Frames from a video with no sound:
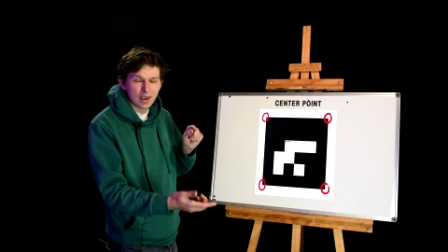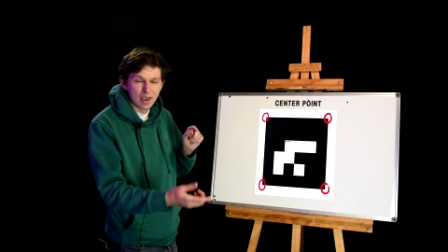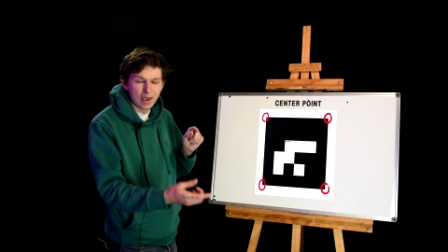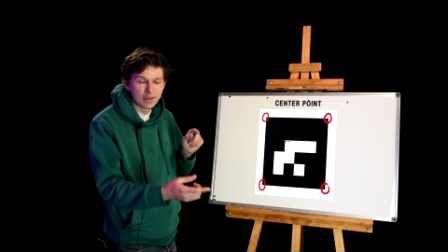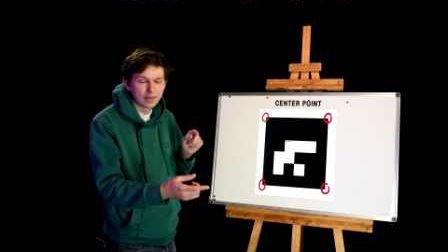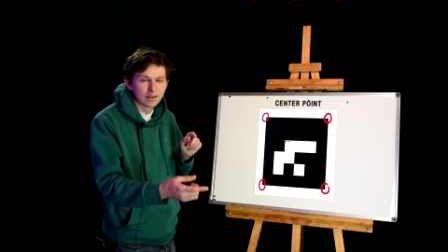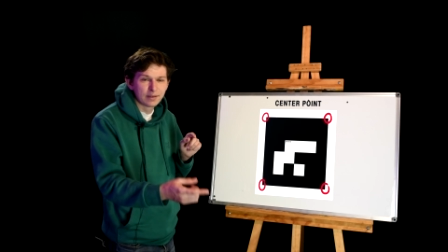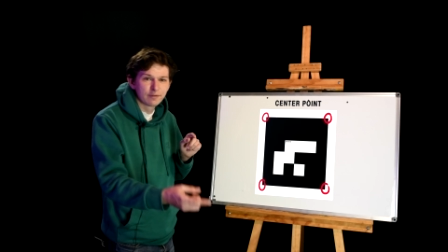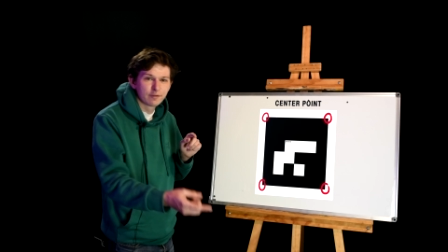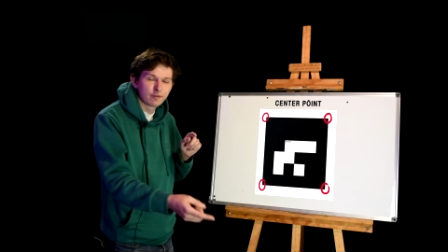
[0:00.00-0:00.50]

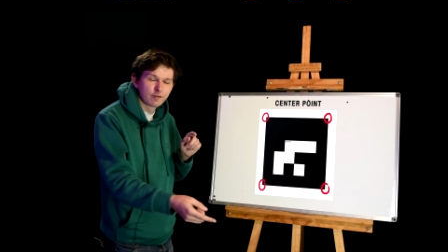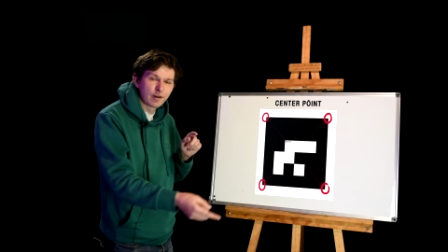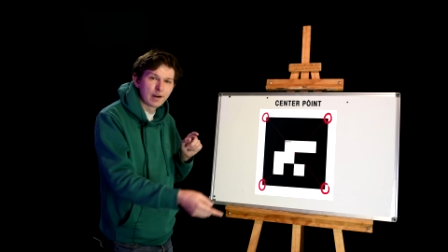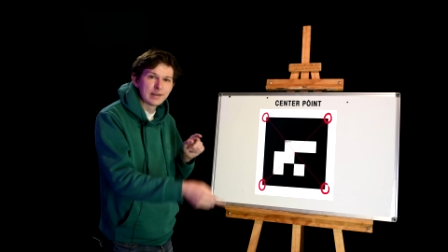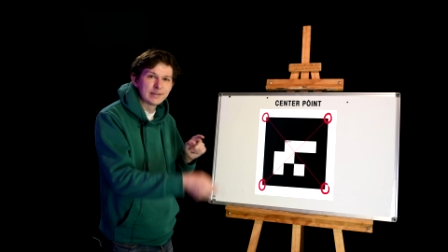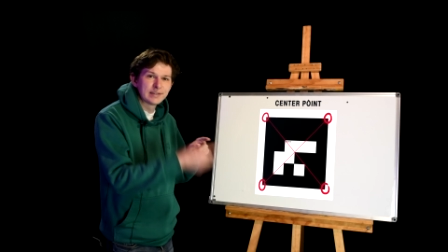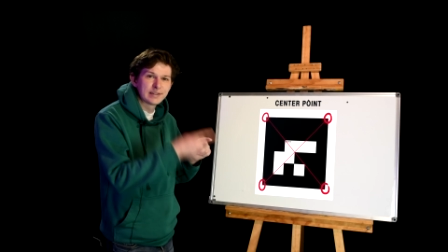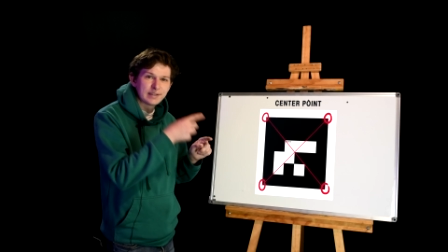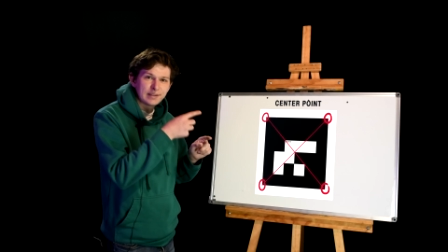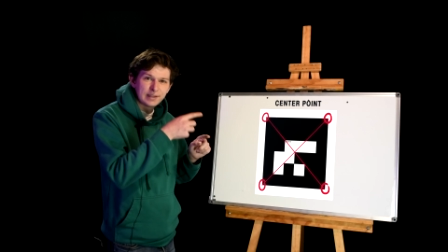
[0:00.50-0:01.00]
and then
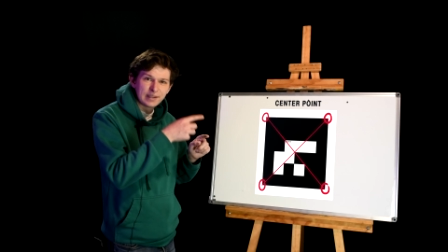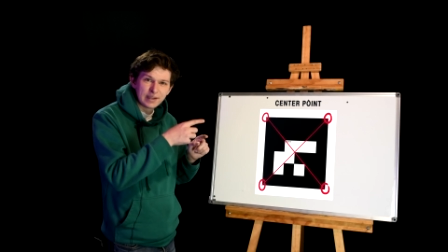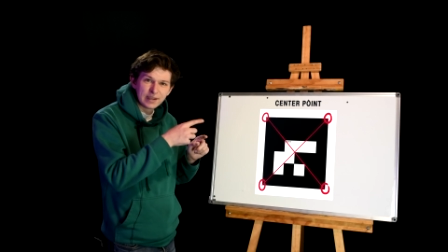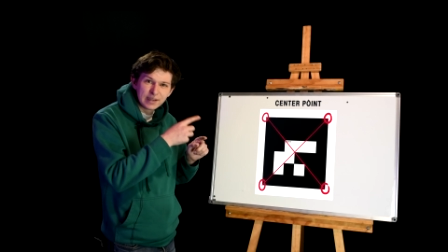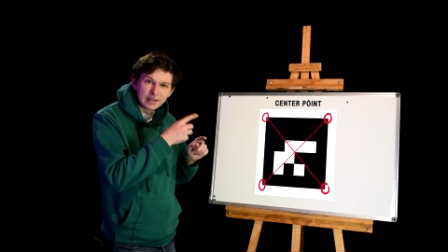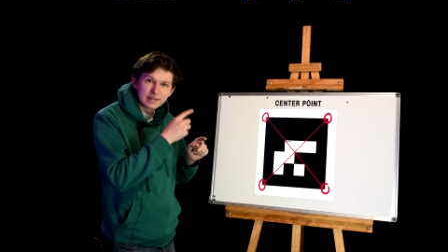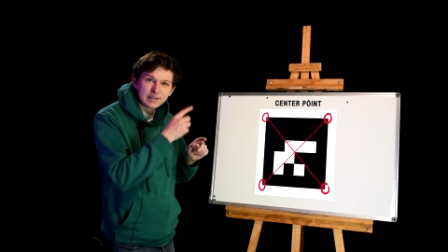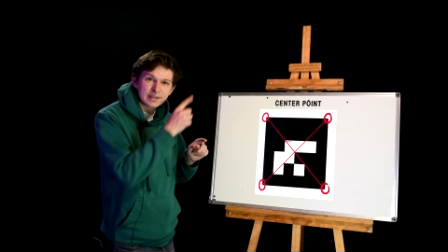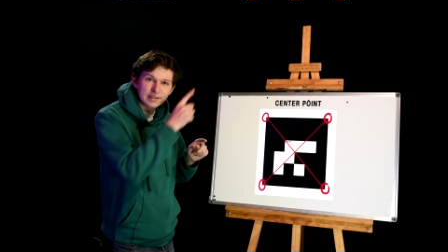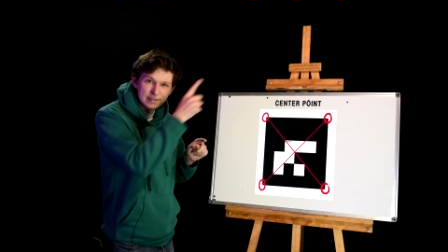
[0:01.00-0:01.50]
finding the
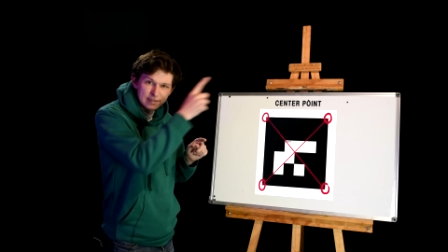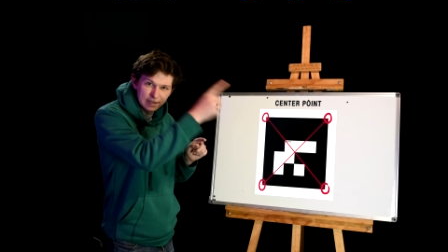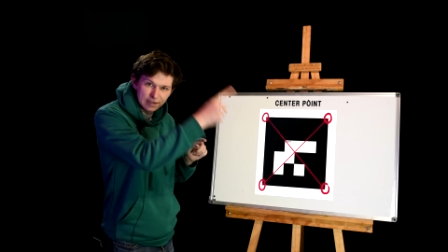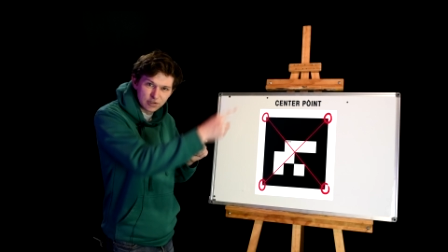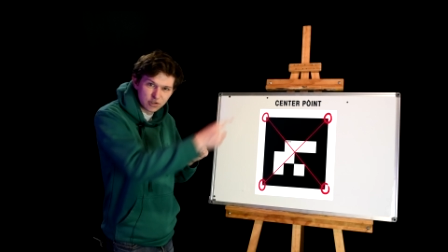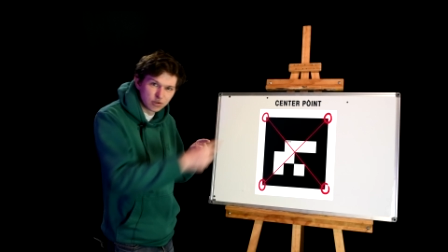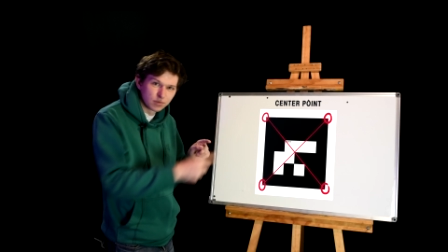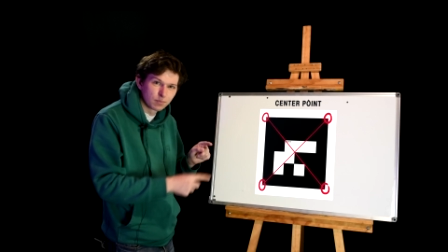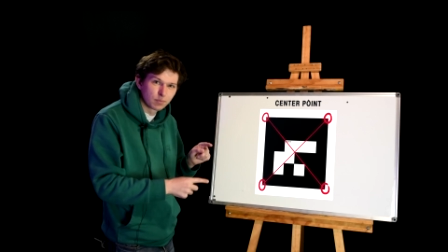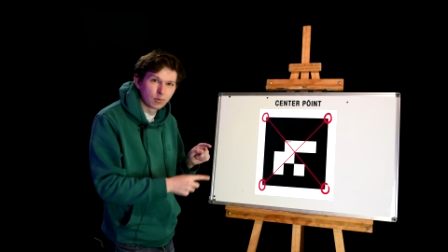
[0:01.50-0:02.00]

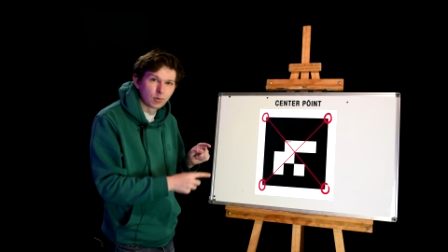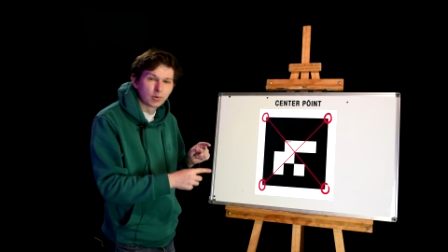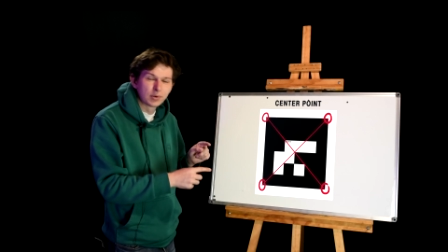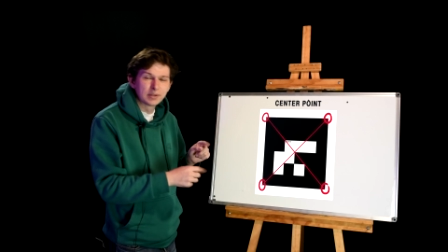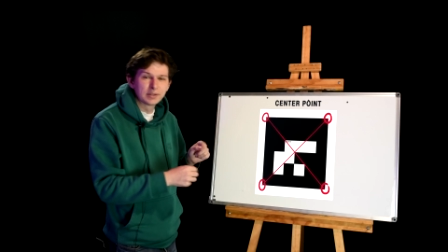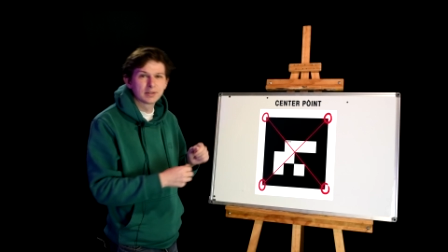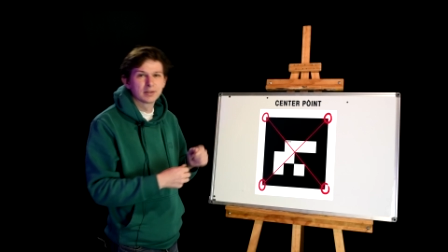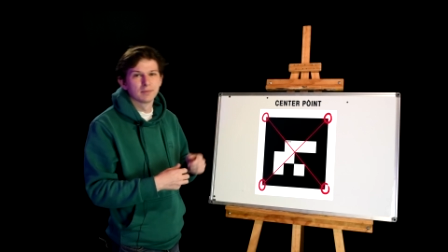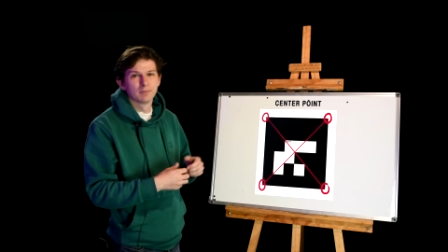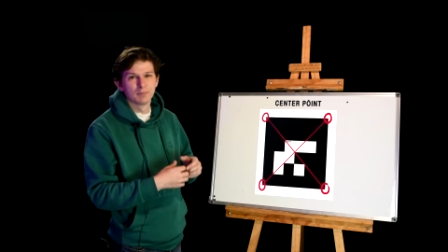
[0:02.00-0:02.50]
intersection
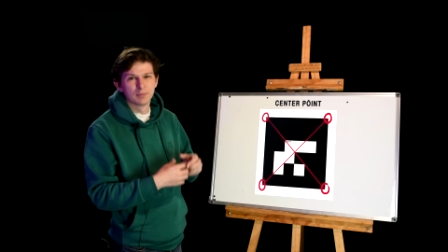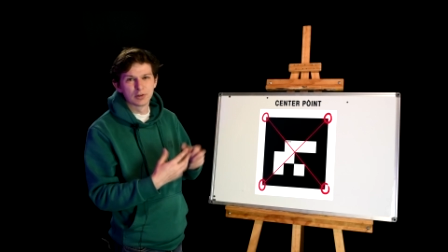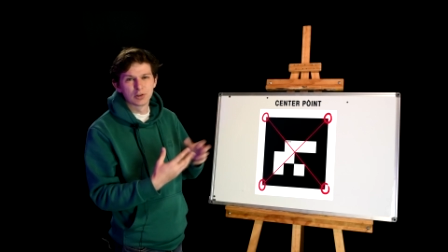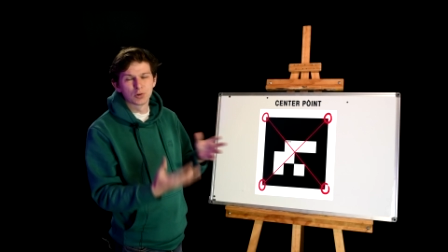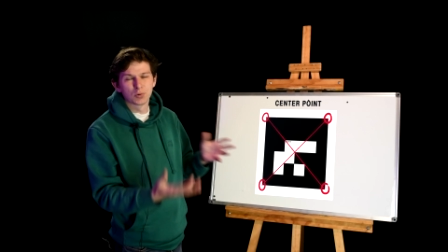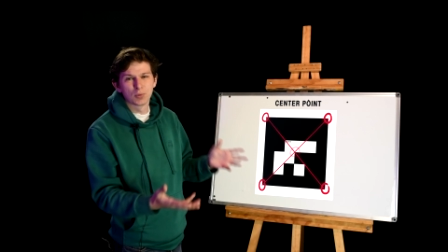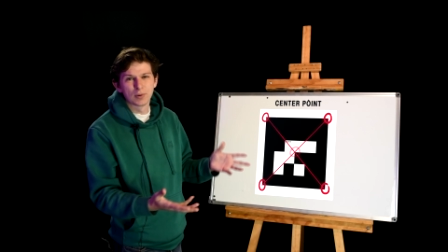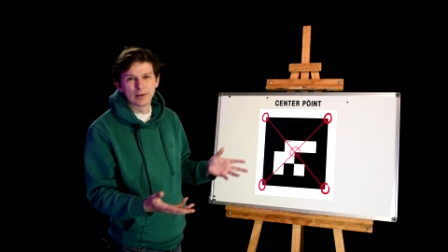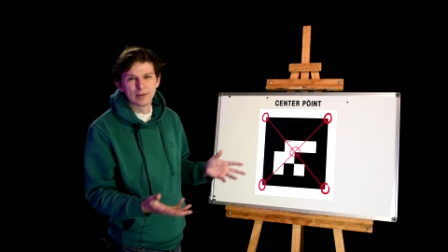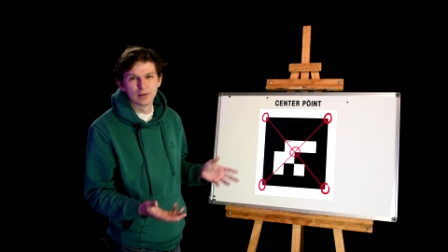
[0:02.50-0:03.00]
point
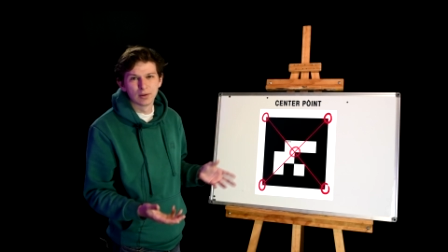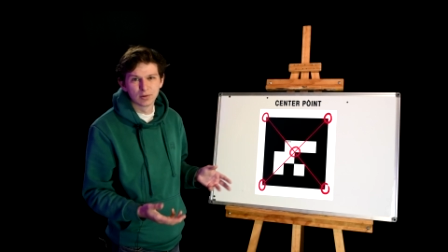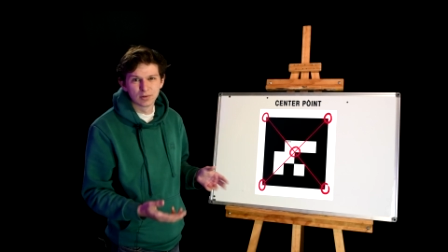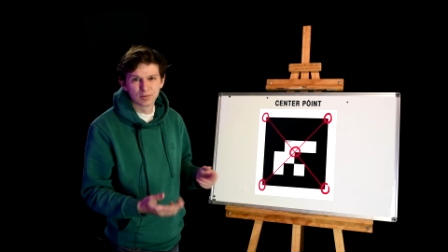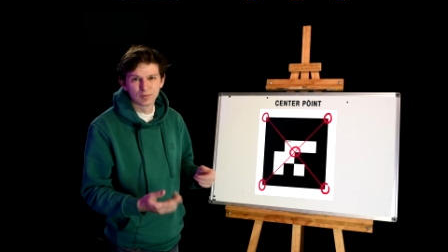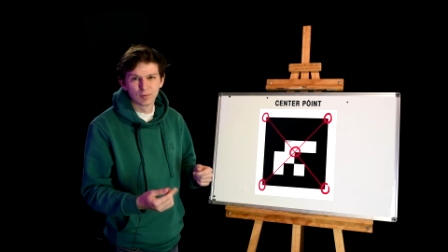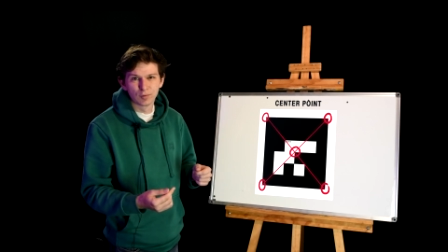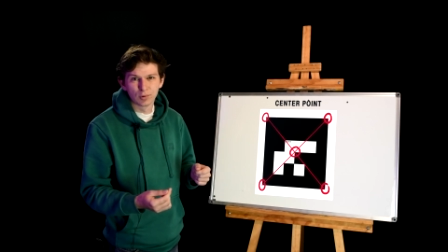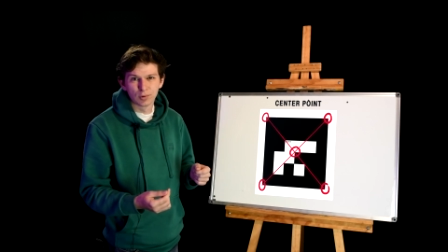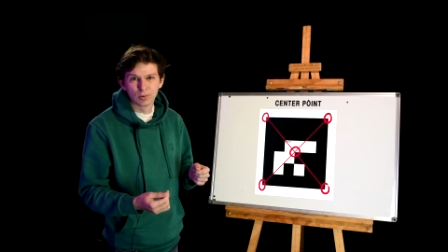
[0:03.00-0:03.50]
between
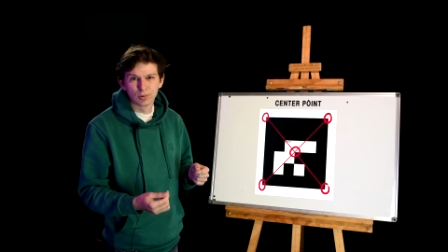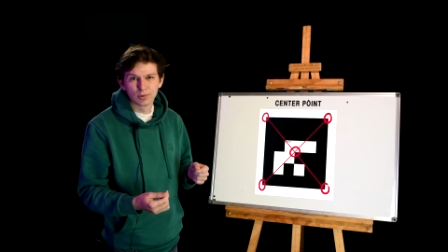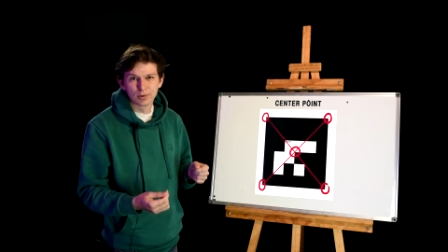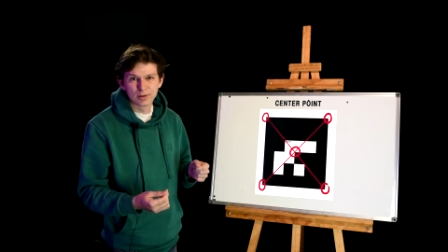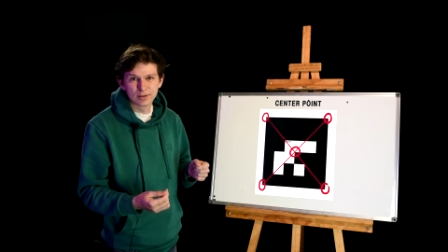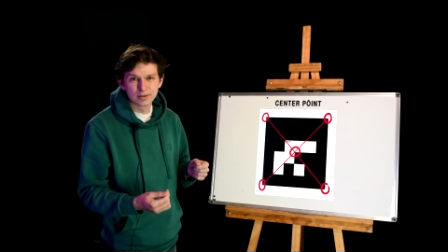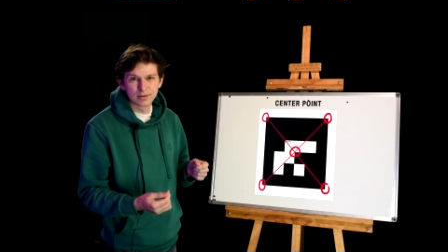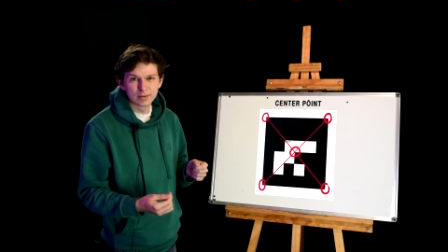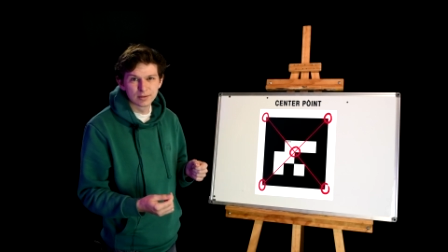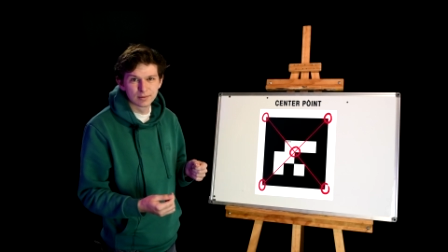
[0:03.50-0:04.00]
those four
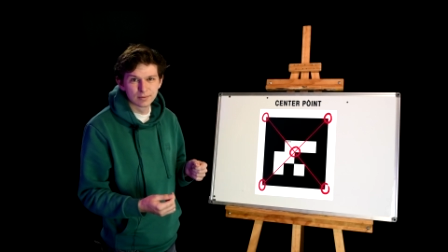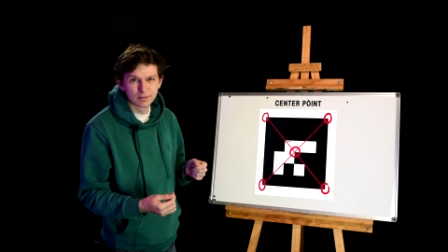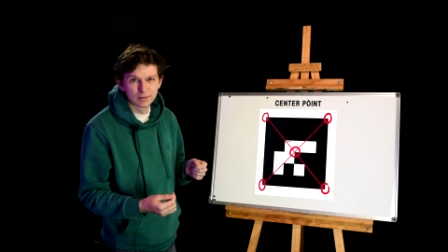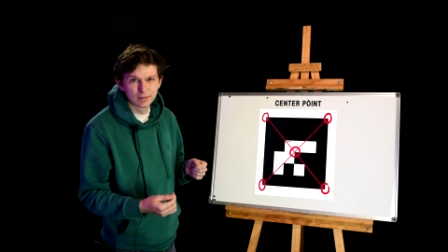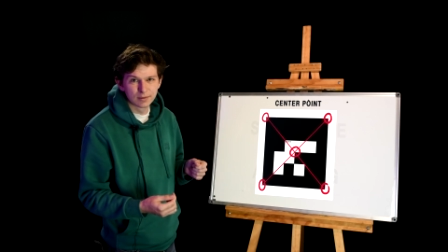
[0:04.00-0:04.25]
corners.